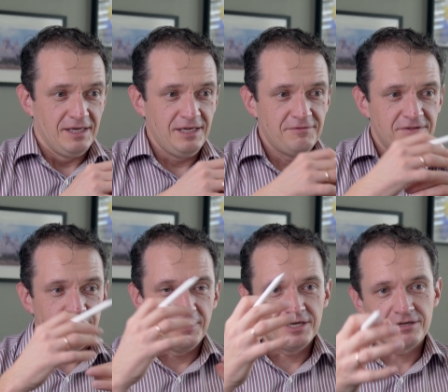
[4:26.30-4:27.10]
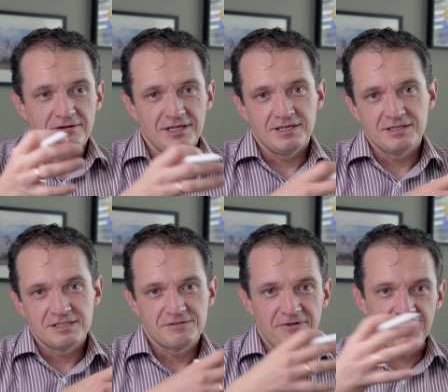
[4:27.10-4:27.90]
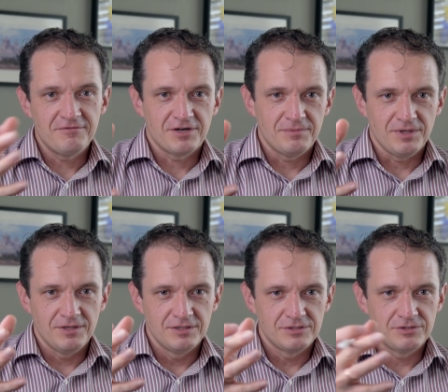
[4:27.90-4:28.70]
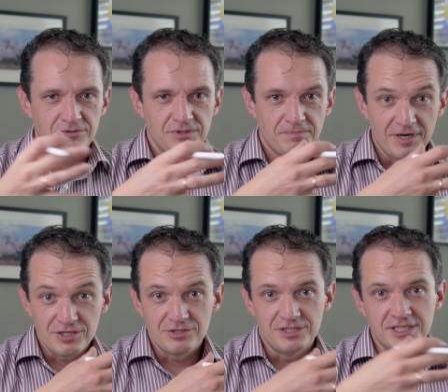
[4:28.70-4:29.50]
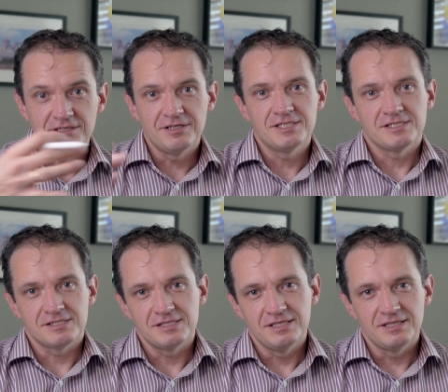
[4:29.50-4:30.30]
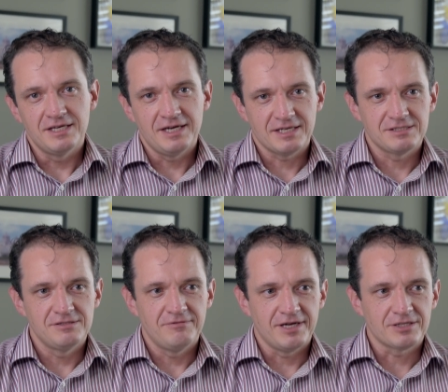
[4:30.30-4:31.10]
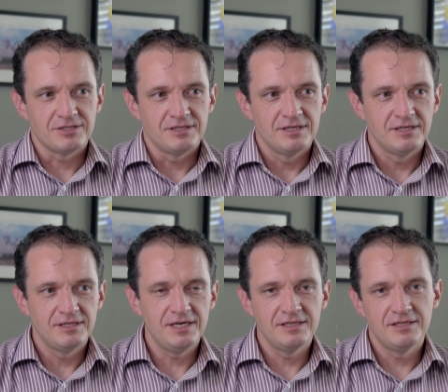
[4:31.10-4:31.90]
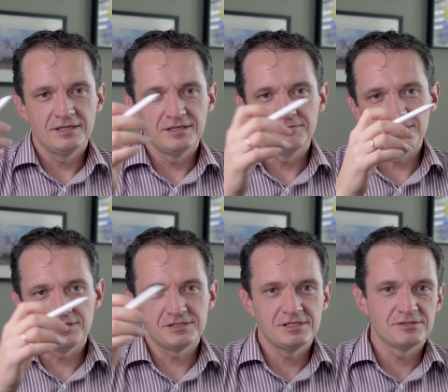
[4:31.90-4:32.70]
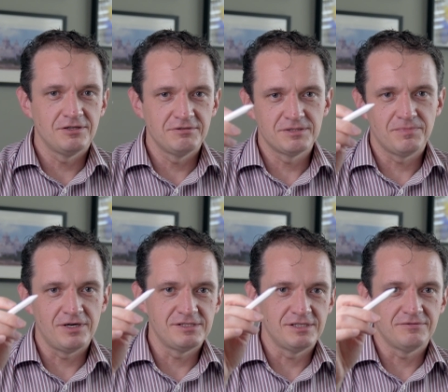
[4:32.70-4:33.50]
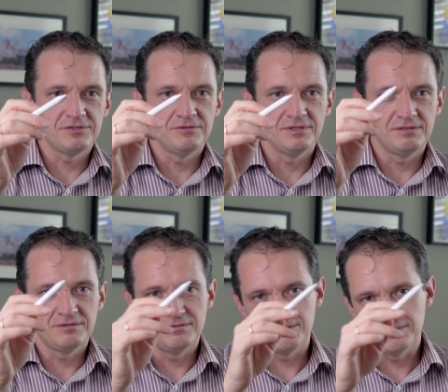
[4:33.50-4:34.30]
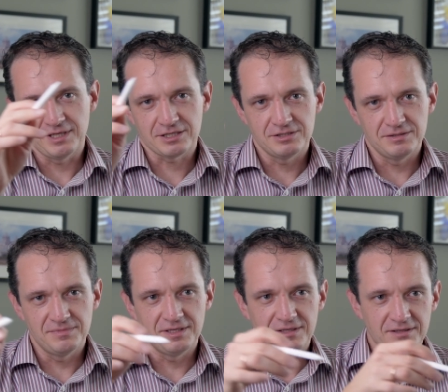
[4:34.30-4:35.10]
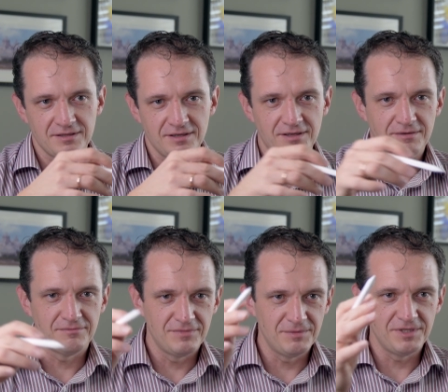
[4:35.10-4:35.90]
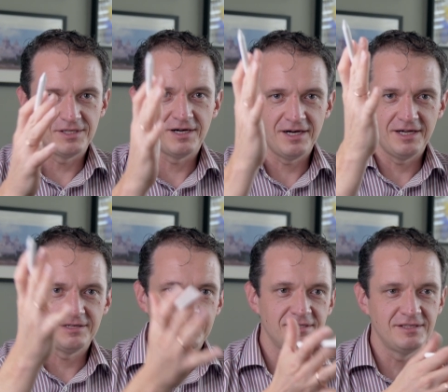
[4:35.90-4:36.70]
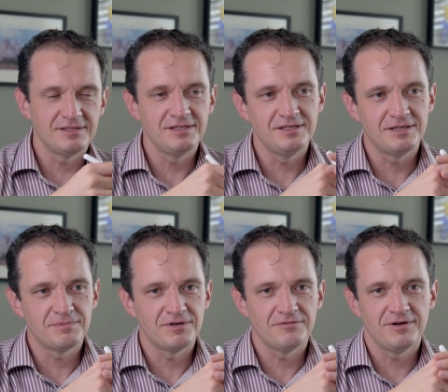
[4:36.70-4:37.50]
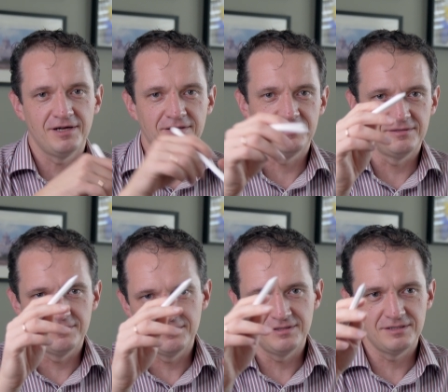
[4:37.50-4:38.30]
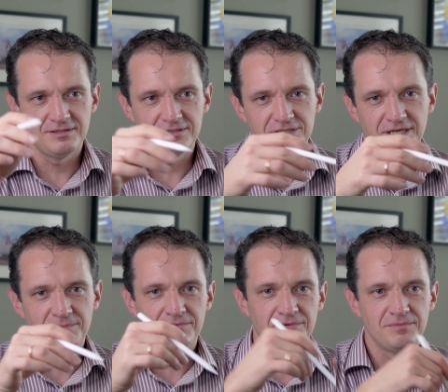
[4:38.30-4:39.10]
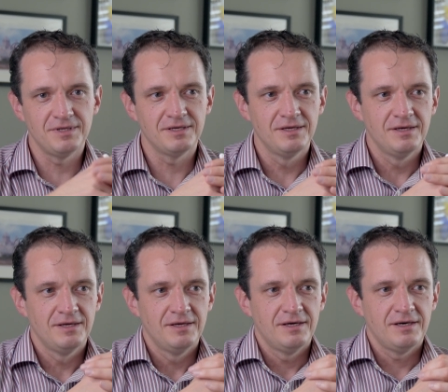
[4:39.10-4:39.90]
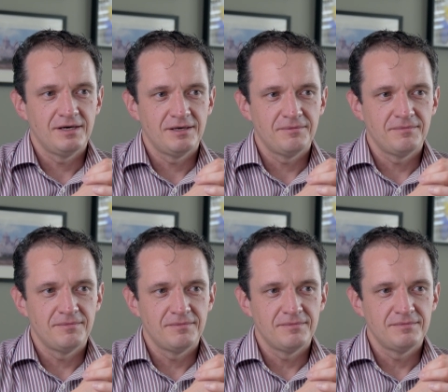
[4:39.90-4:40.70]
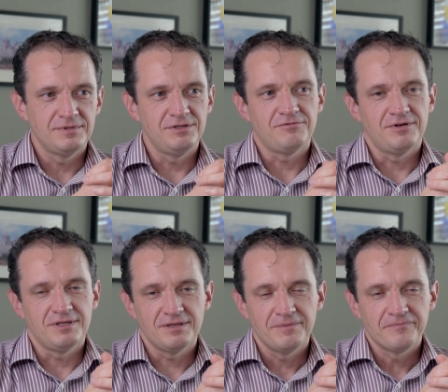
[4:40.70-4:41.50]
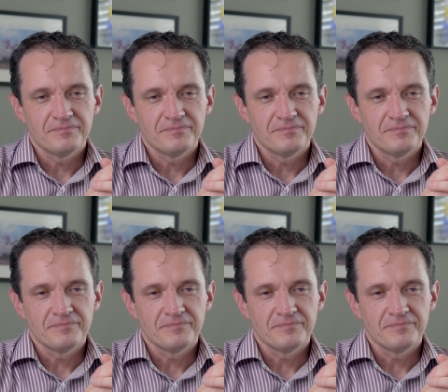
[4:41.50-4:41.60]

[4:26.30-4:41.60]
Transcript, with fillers: If the pressure gradient is favorable, so the pressure decreases in the x direction, then the velocity is always positive, so it, it will actually be uh, a bit higher than that linear profile and the, the shape would be um, different.